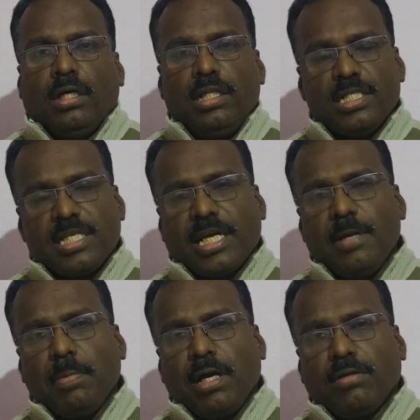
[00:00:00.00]
In the
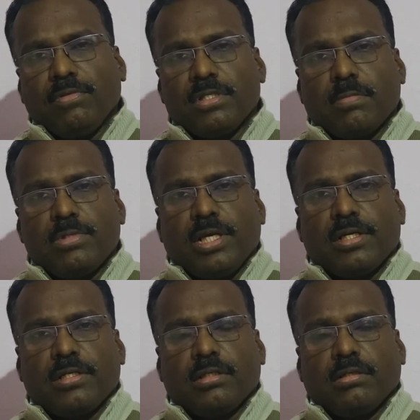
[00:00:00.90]
second part of the
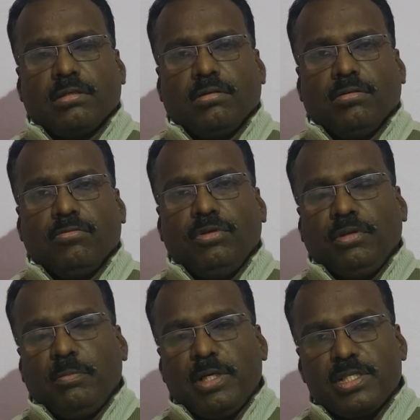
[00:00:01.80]
subject, we
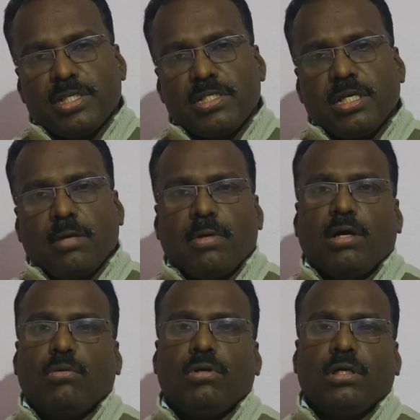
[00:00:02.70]
will be discussing
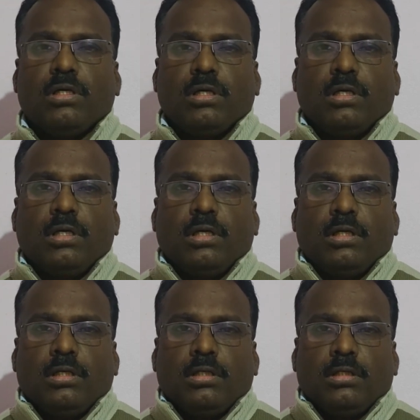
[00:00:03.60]
about
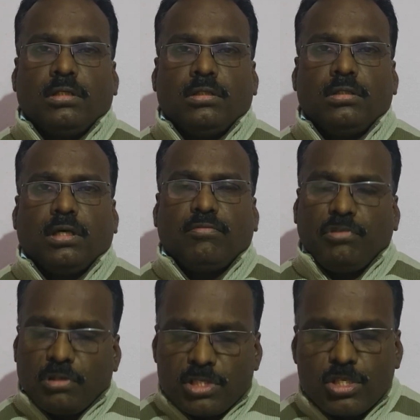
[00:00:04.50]
the
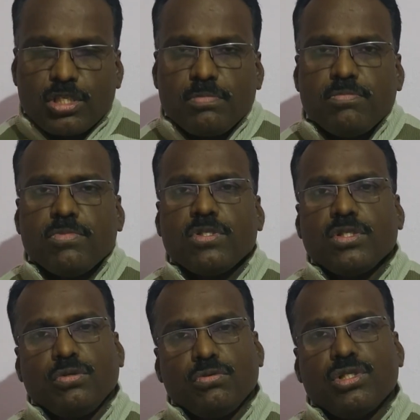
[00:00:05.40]
fuel systems
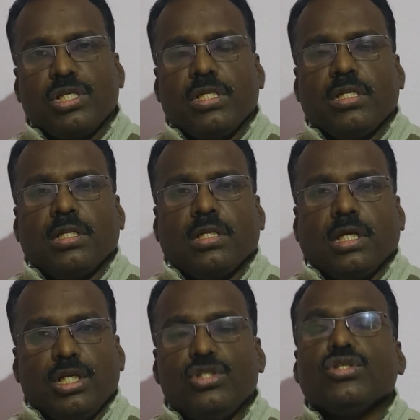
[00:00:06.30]
used in
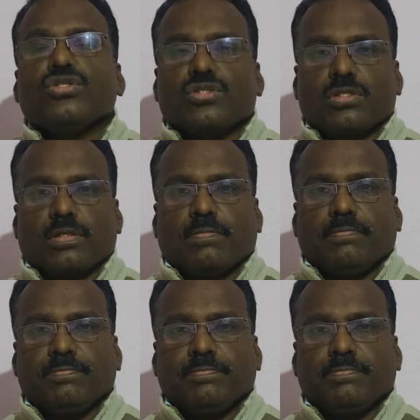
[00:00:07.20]
engines.